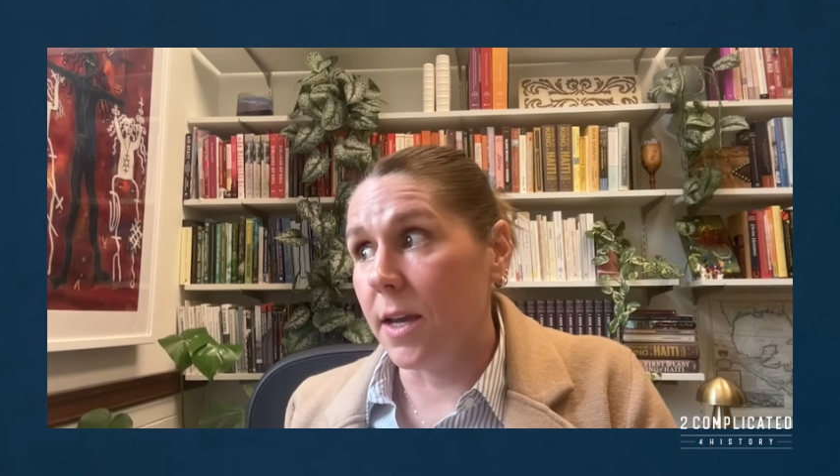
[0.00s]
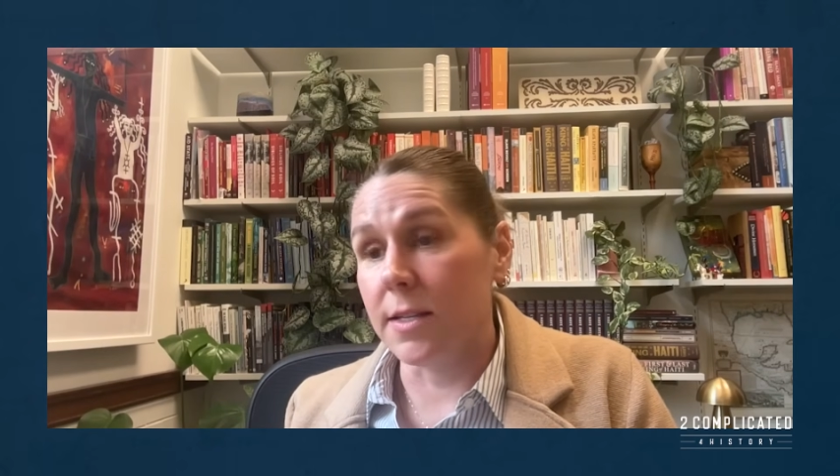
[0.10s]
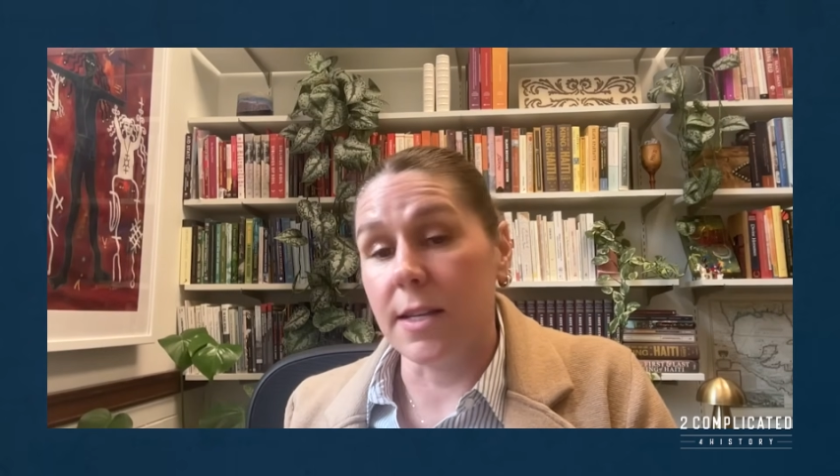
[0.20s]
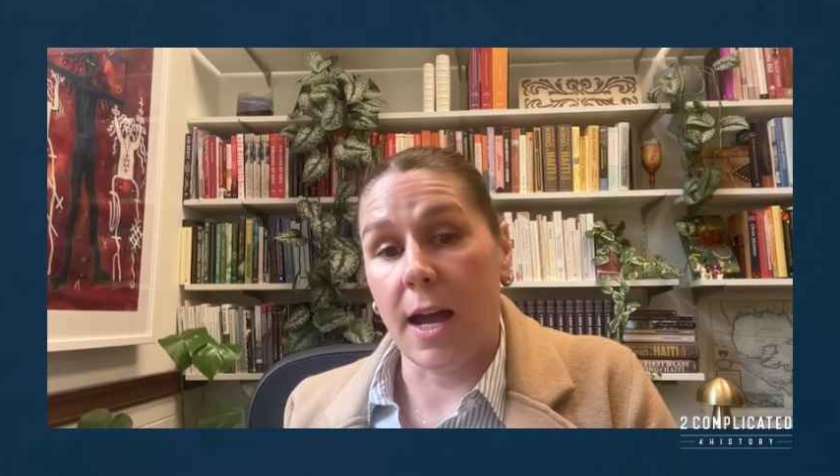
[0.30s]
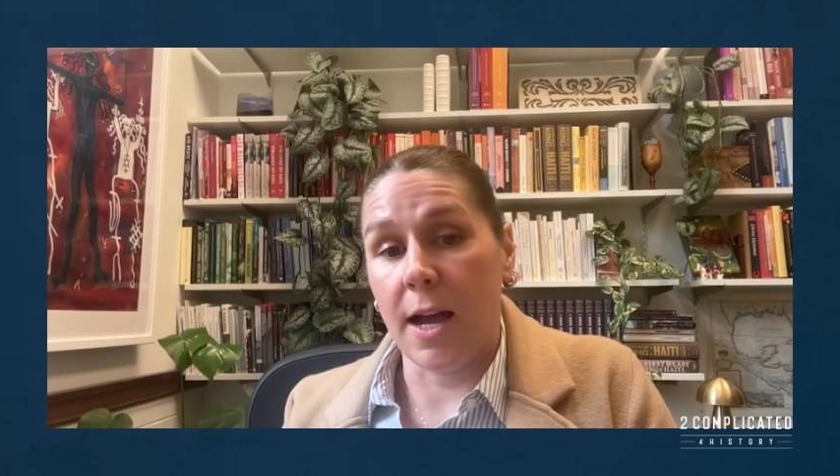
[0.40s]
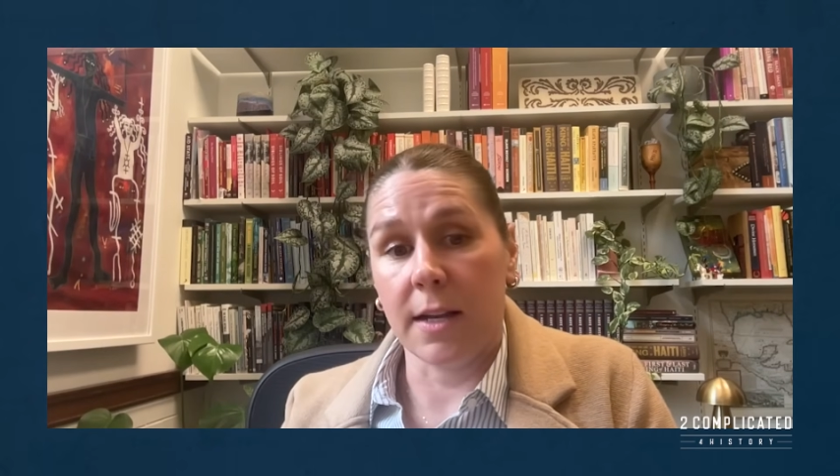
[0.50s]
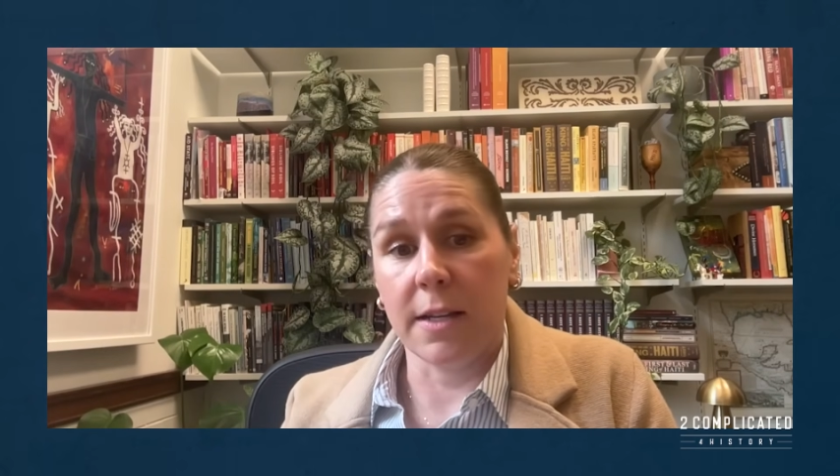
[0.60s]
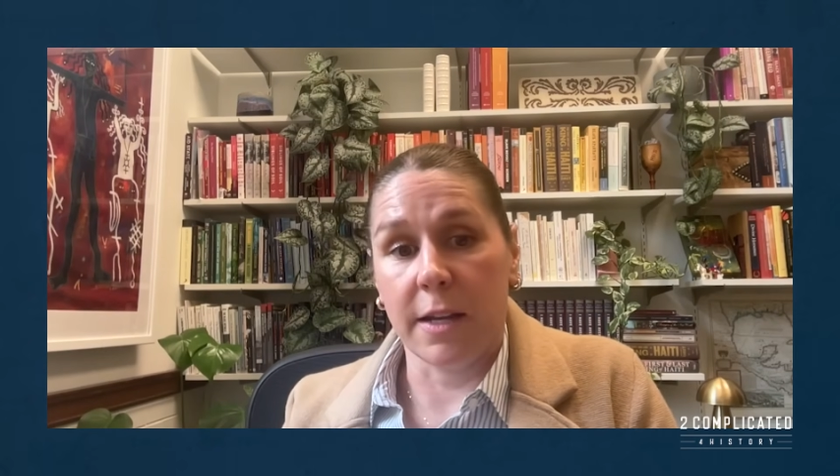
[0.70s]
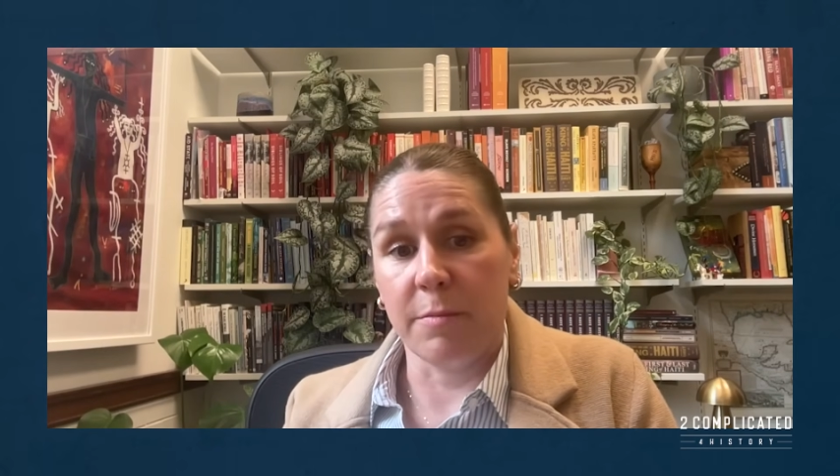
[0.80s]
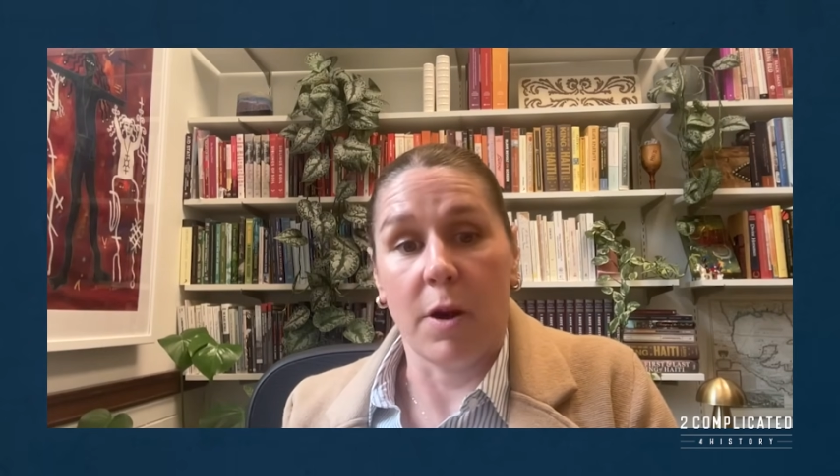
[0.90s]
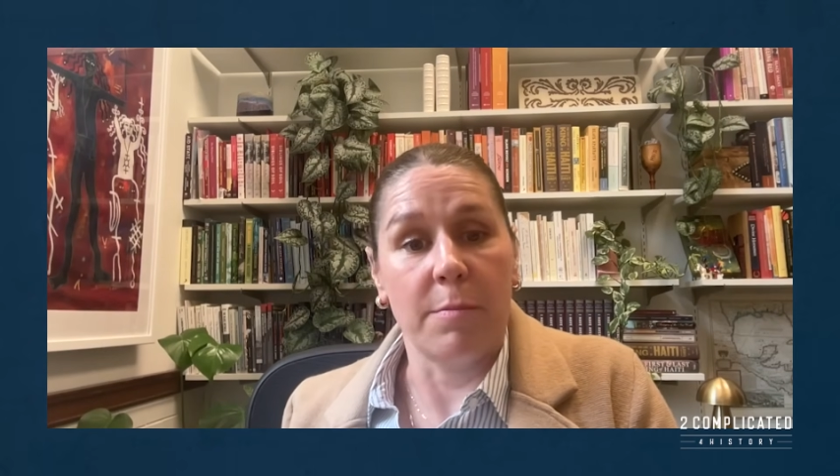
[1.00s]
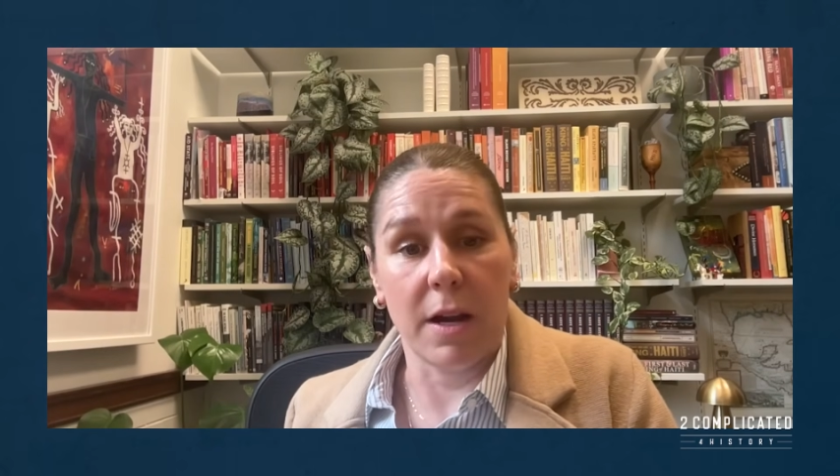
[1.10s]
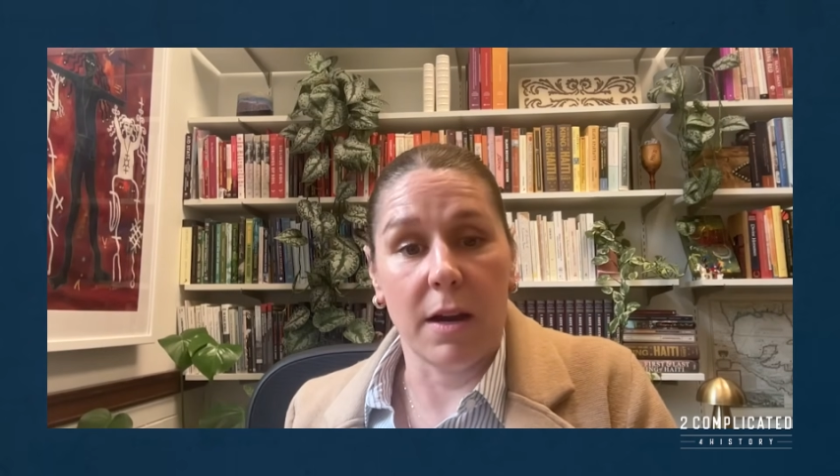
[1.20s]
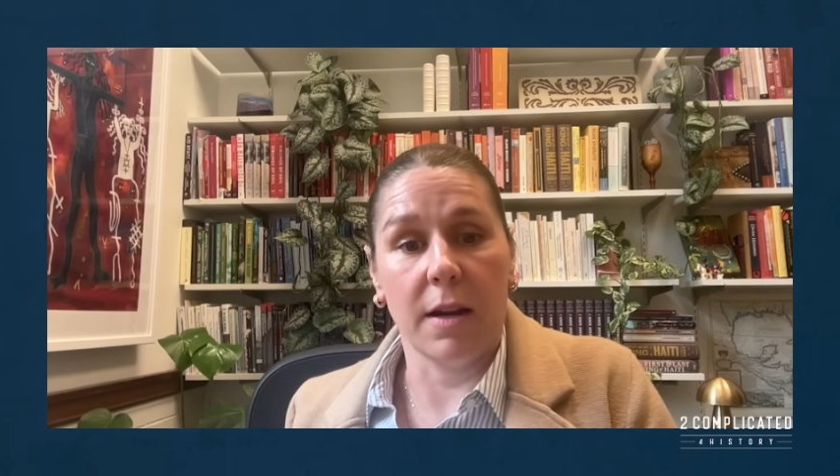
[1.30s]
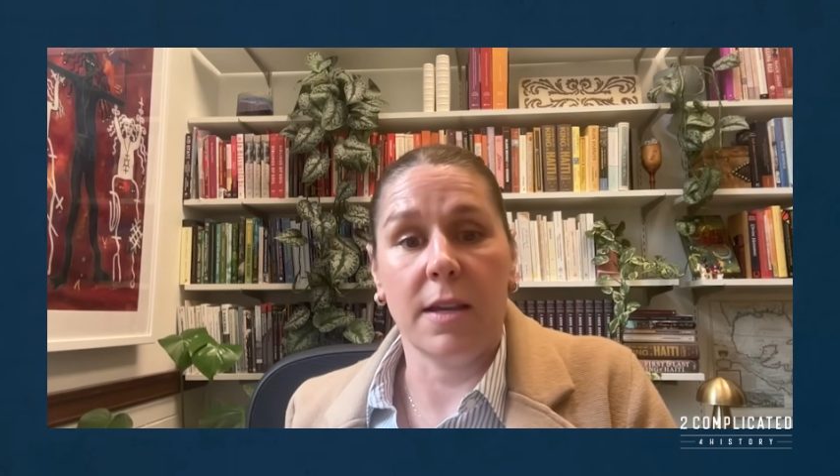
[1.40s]
is acting
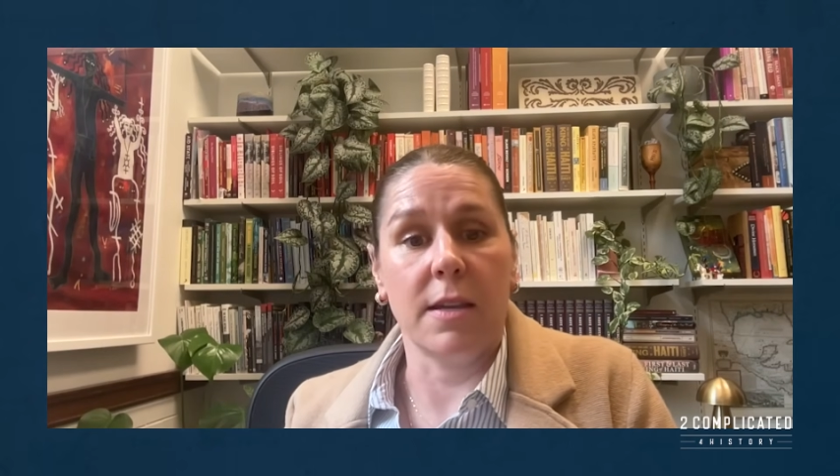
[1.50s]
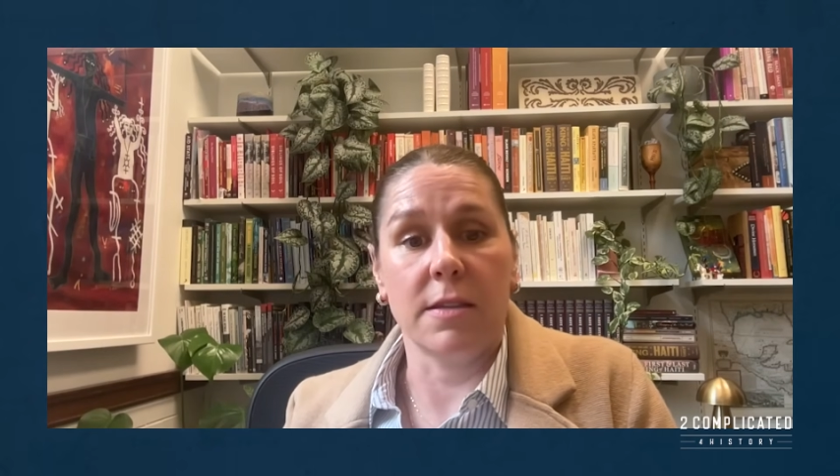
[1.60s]
barbaric. He